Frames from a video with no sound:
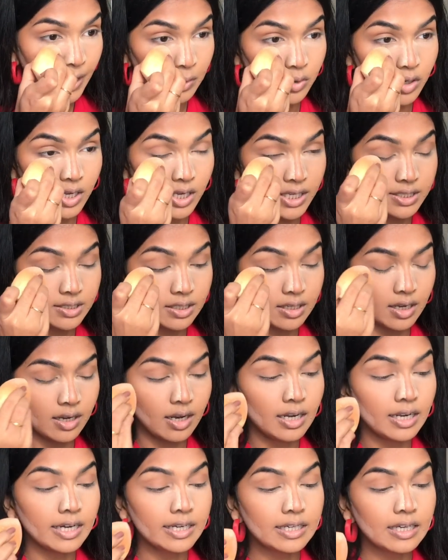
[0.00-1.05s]
powder is
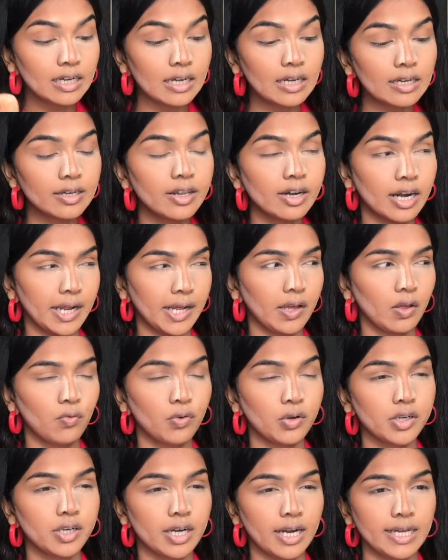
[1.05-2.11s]
a little drying
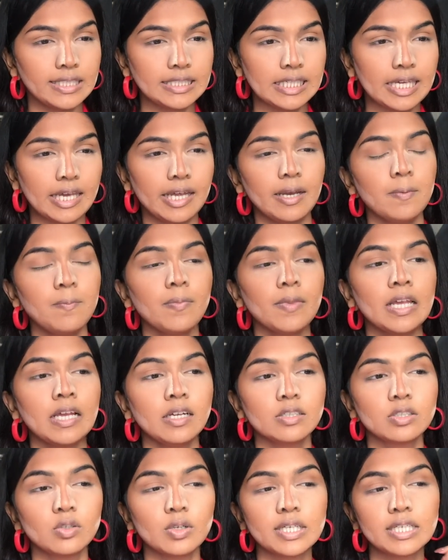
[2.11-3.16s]
for dry skin.
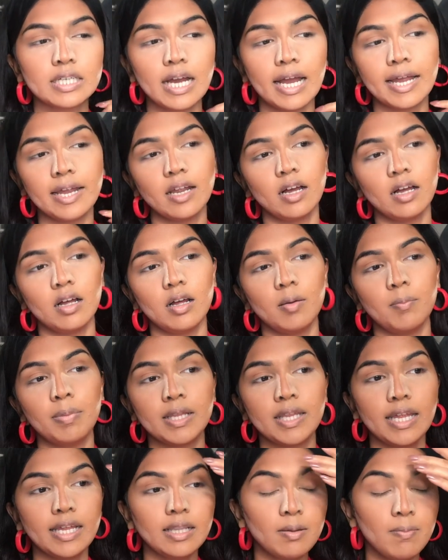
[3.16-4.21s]
So it kind, uh,
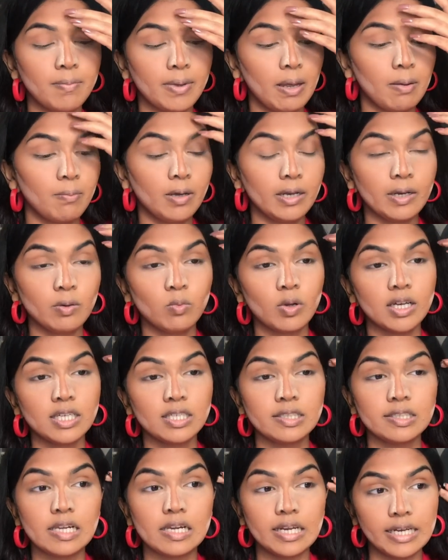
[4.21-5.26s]
but then the Maybelline one
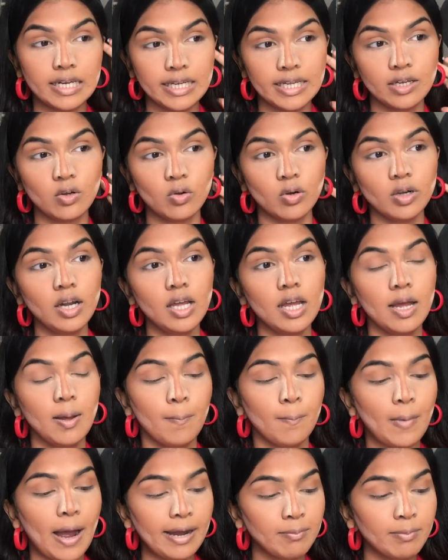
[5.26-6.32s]
is really good.
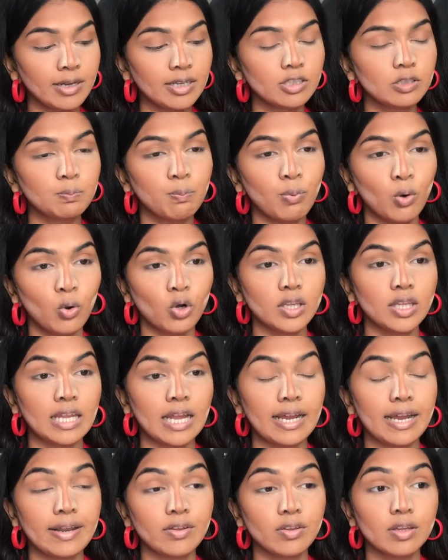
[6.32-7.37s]
I mix both.
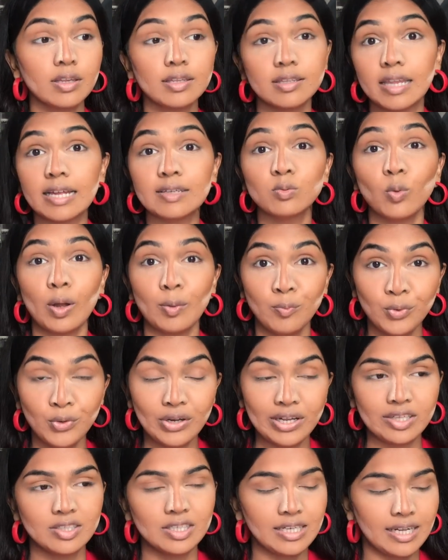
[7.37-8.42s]
There's one more
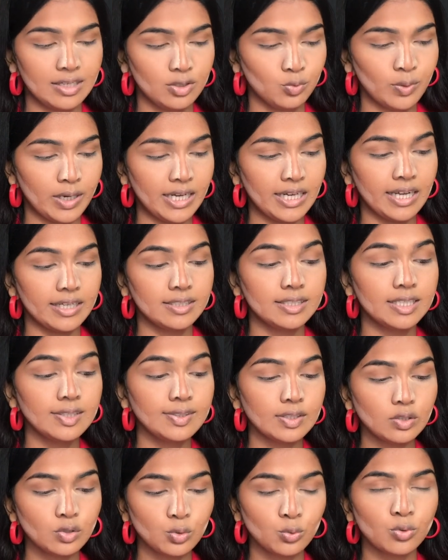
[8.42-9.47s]
reason as well. Yes,
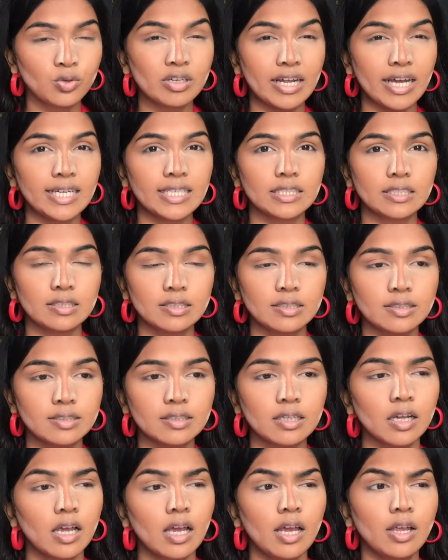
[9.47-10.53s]
this is too dry. This
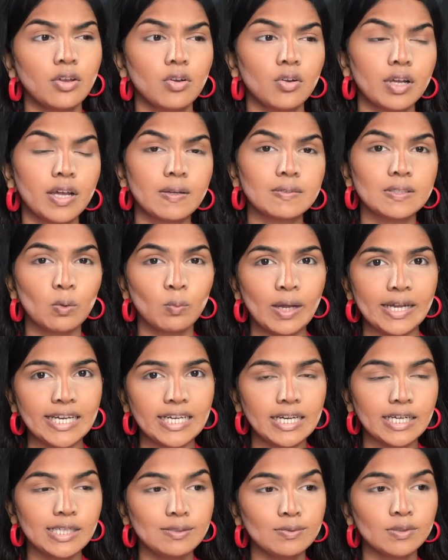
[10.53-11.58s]
is, you know, gives a very
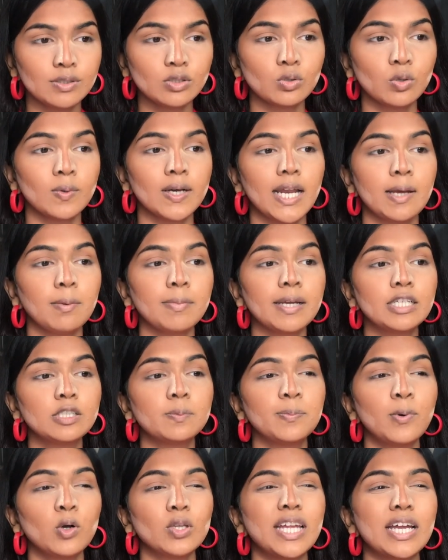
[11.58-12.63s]
nice finish. So when I mix
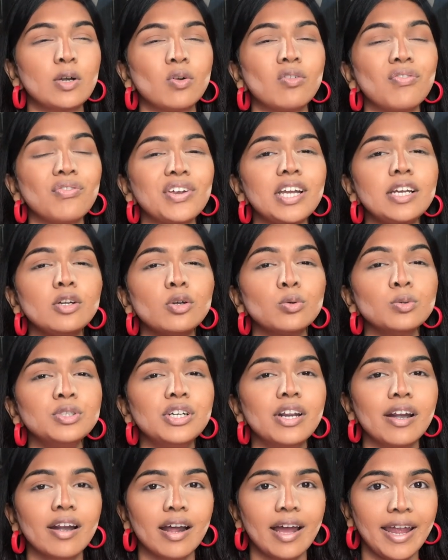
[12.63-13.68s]
both, I don't feel too
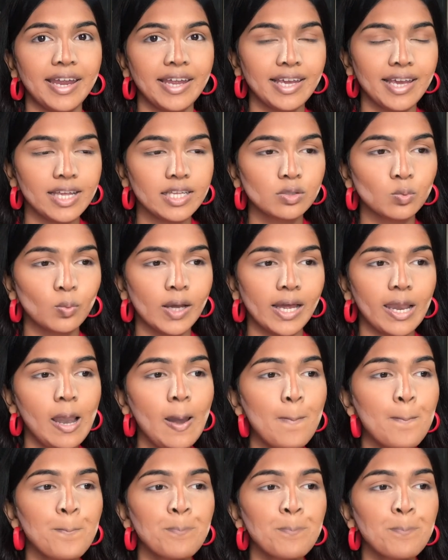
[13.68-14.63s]
drying as well